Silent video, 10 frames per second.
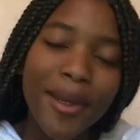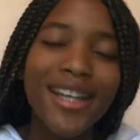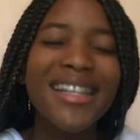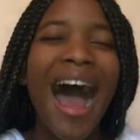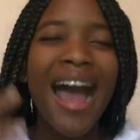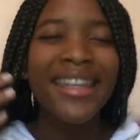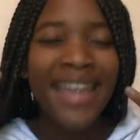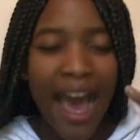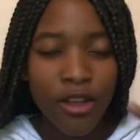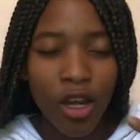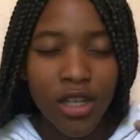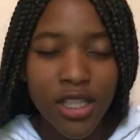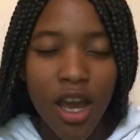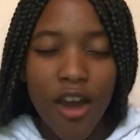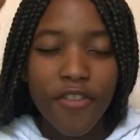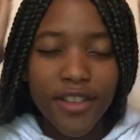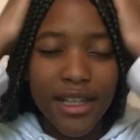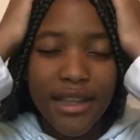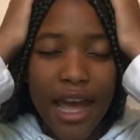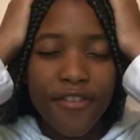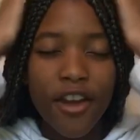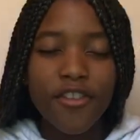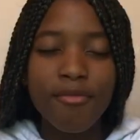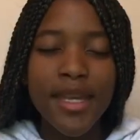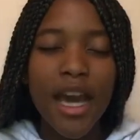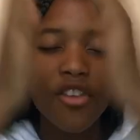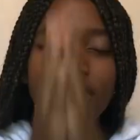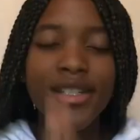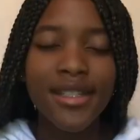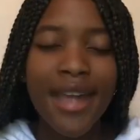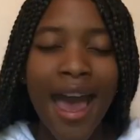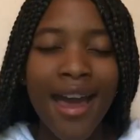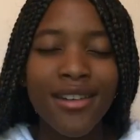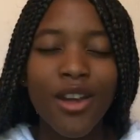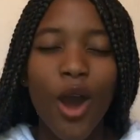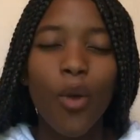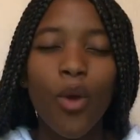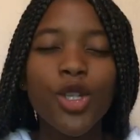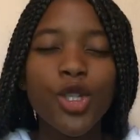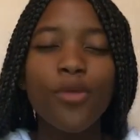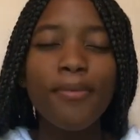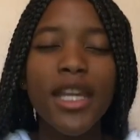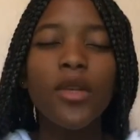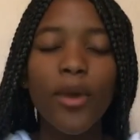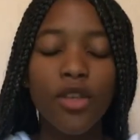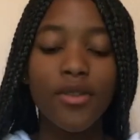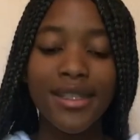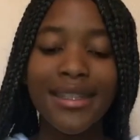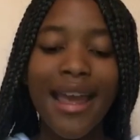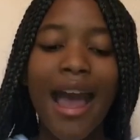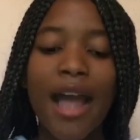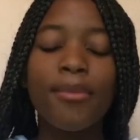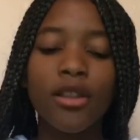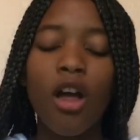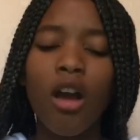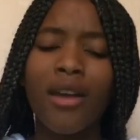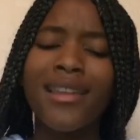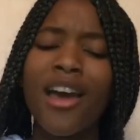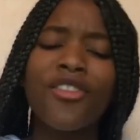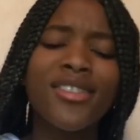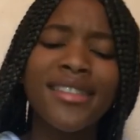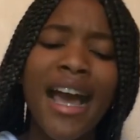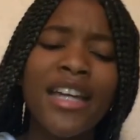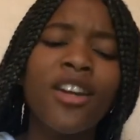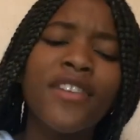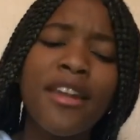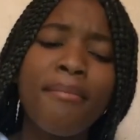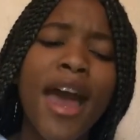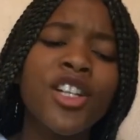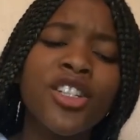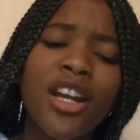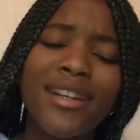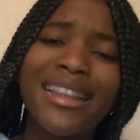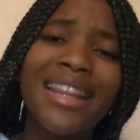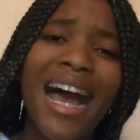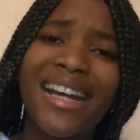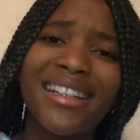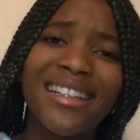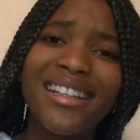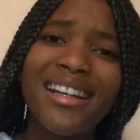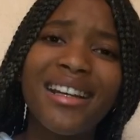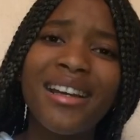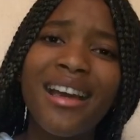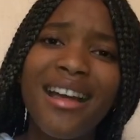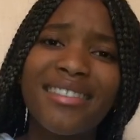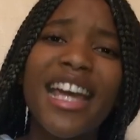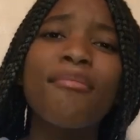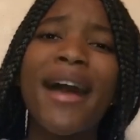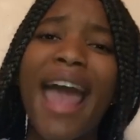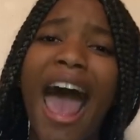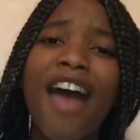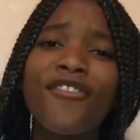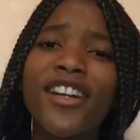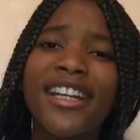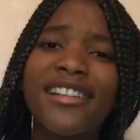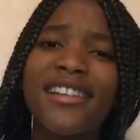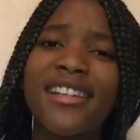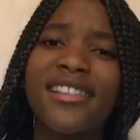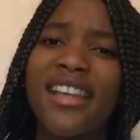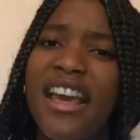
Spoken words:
because I cannot for the life of me understand what you mean when you say I belong on the other side of an imaginary line. Like my Africanness